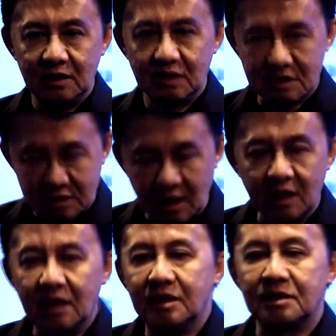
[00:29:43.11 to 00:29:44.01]
the
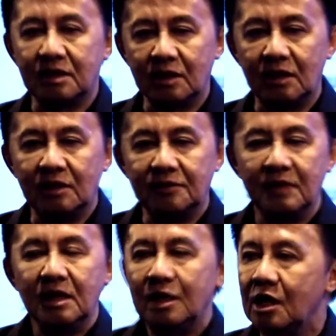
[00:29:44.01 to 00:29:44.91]
center of
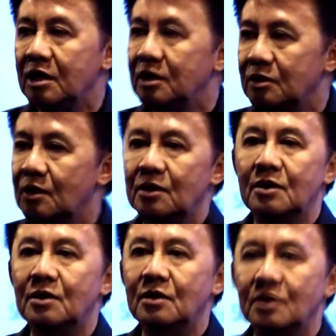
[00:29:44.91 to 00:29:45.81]
it
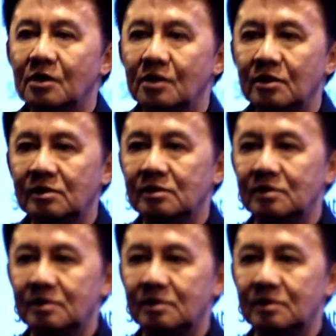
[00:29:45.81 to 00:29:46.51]
all.